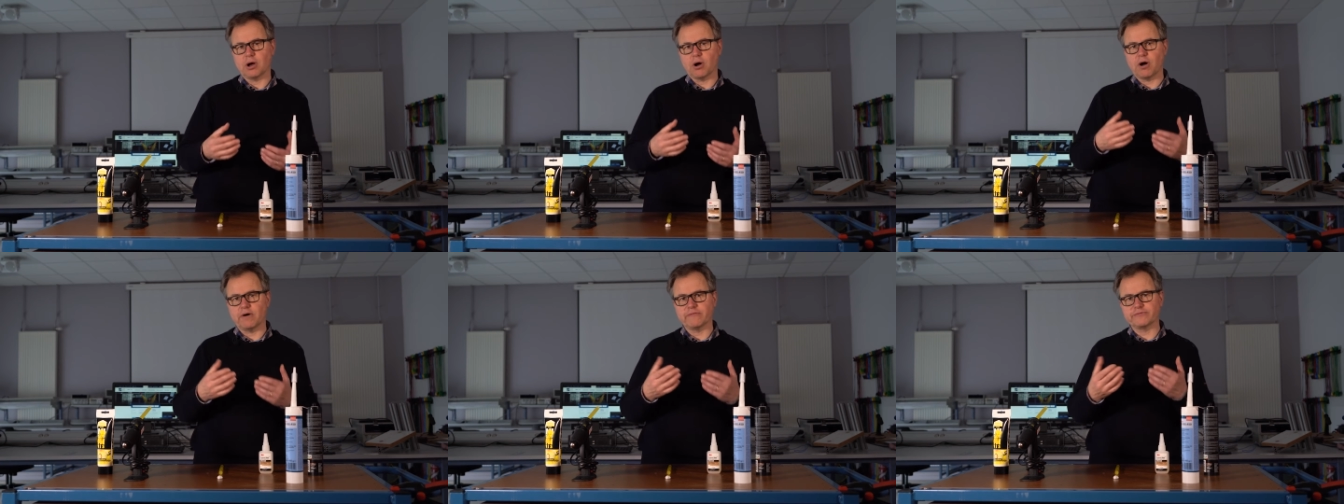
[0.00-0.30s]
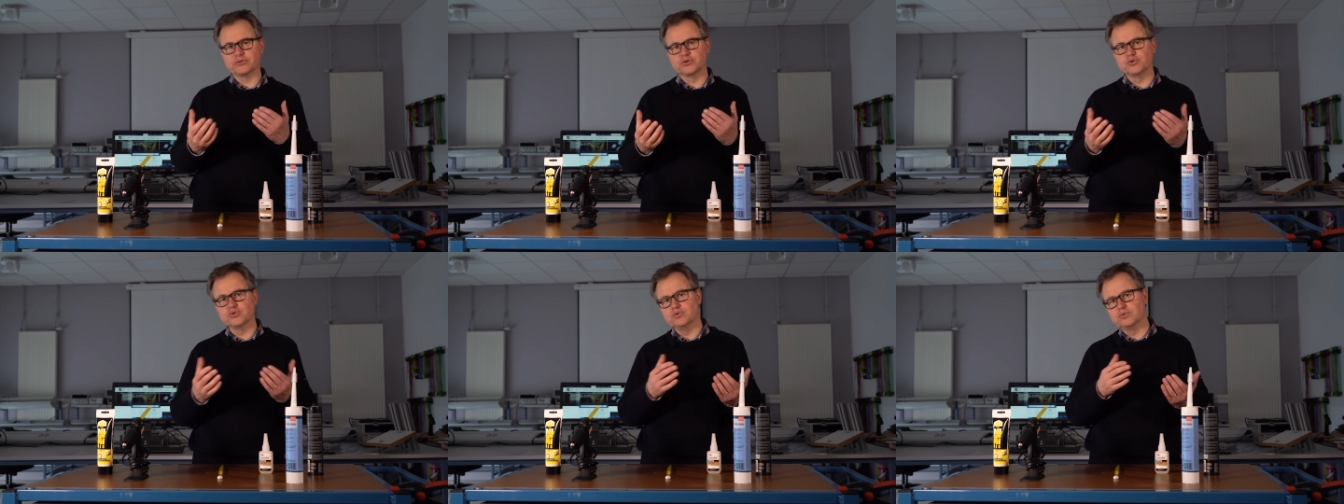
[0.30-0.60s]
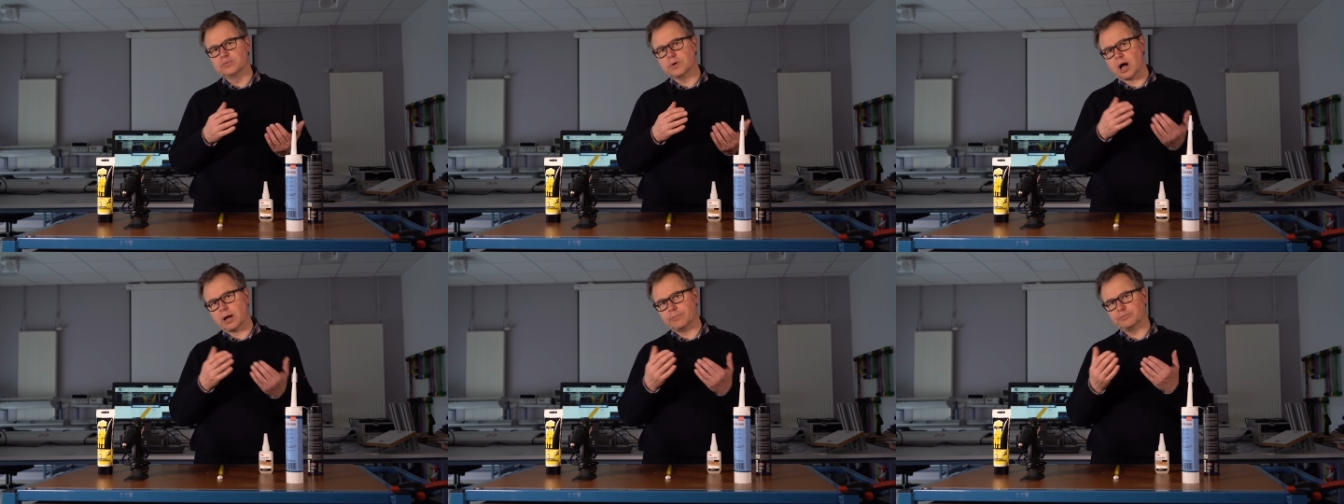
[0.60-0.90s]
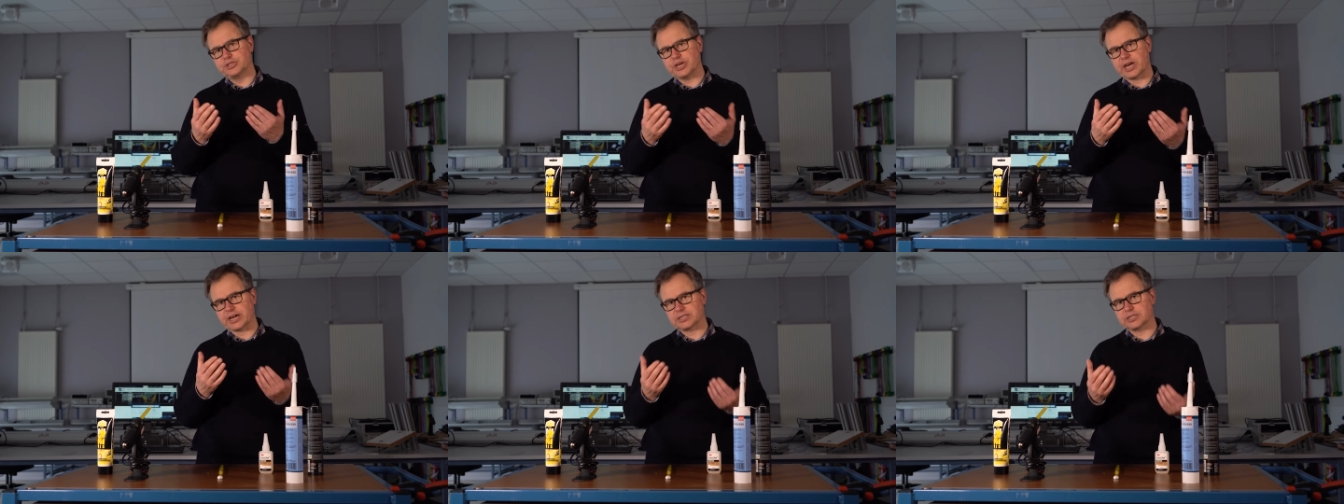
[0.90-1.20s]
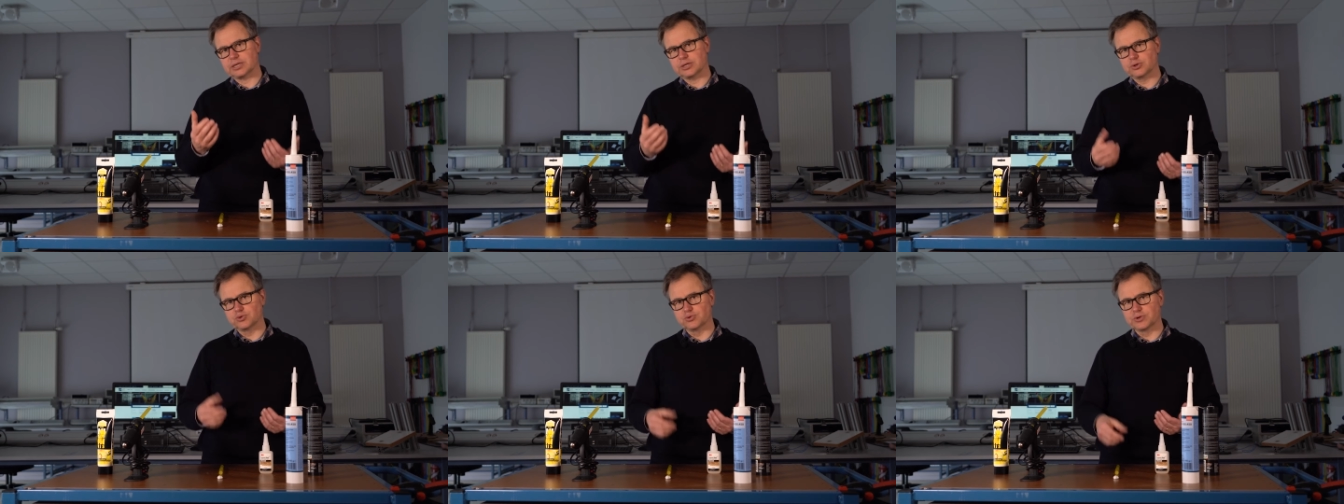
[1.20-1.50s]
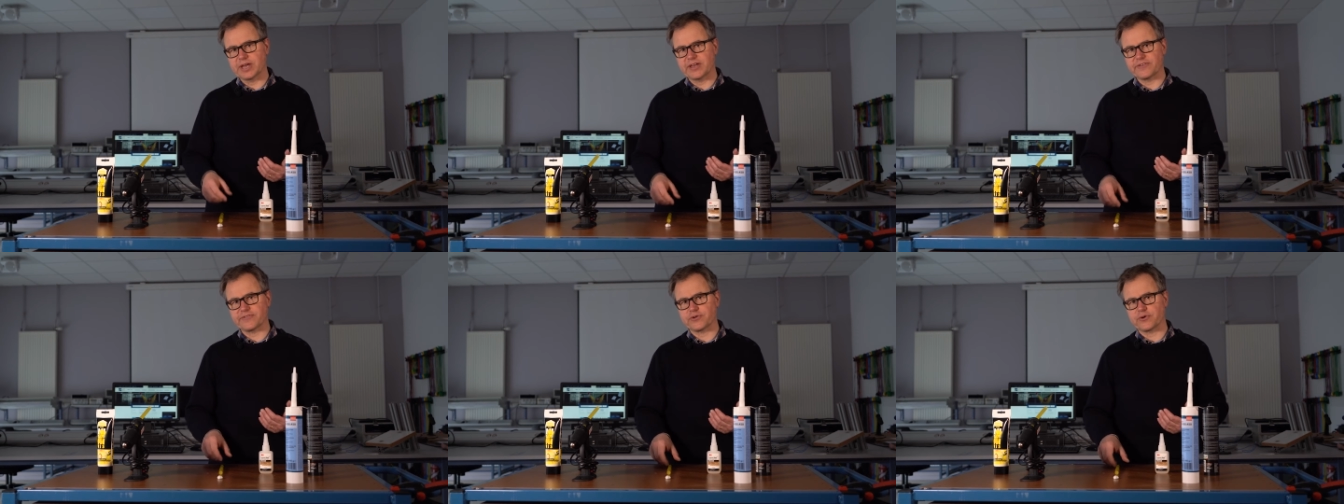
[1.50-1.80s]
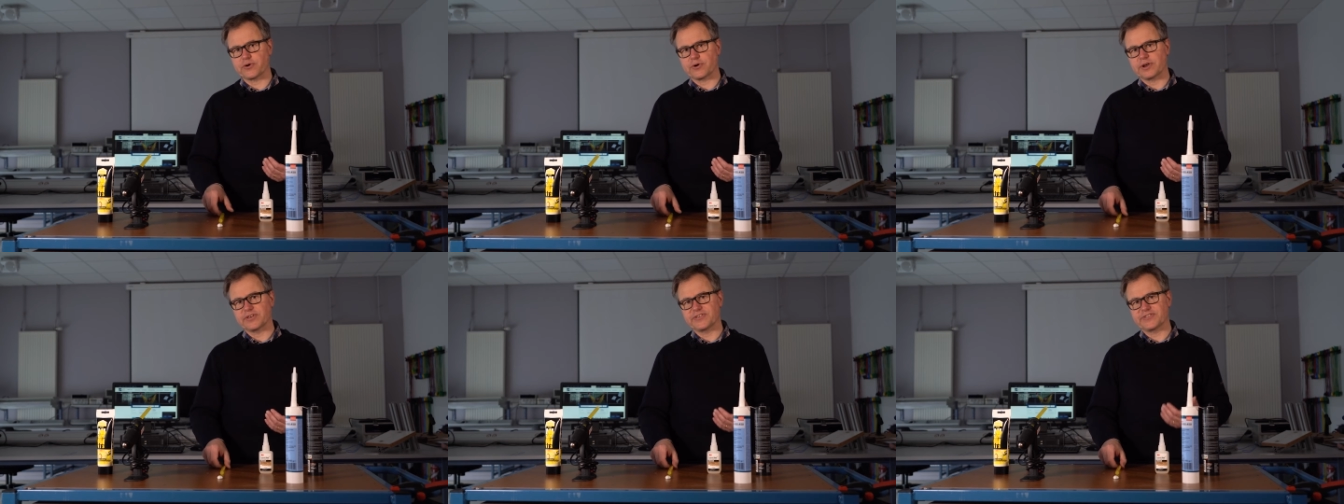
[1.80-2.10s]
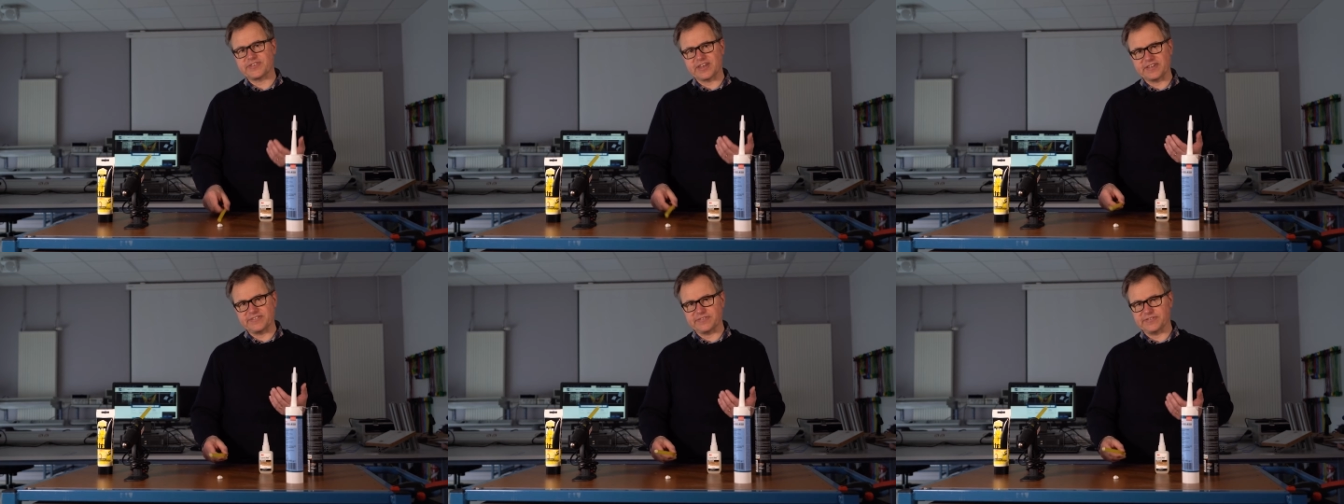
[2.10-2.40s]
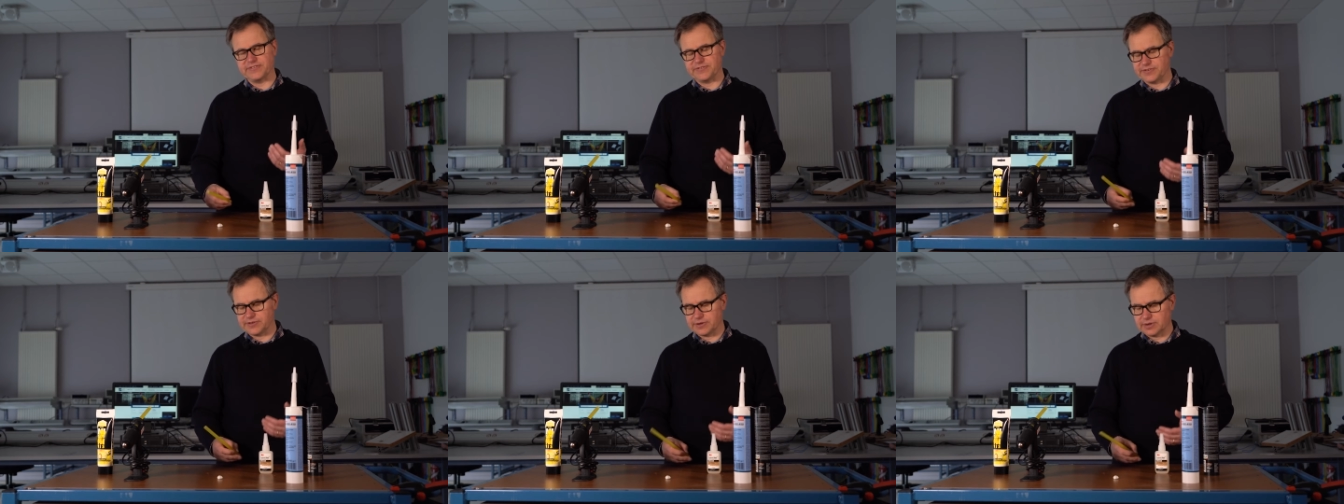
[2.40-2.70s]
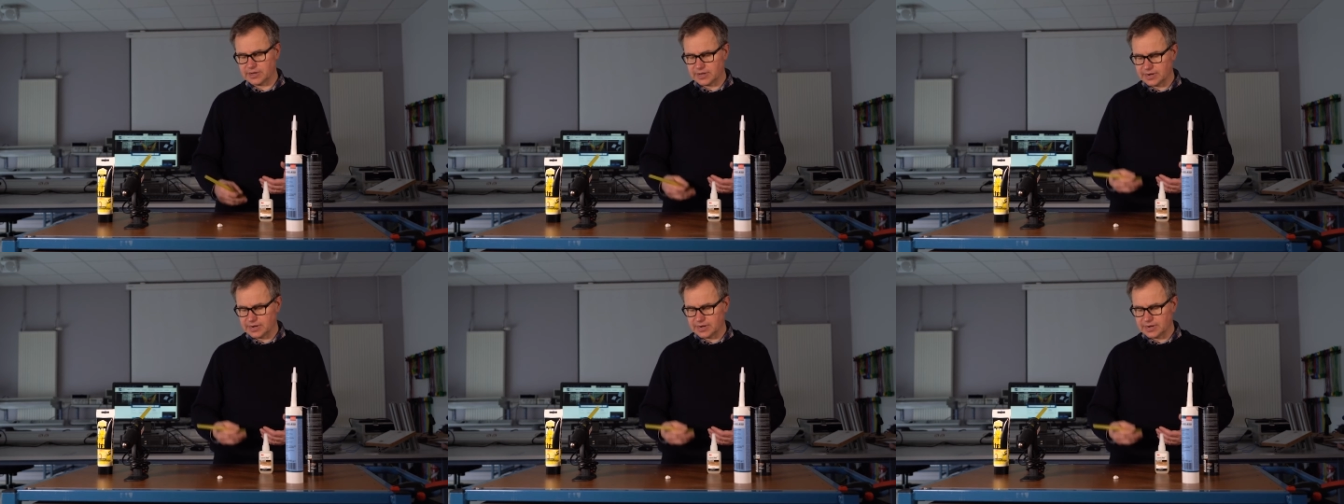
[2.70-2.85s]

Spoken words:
of two objects together setted.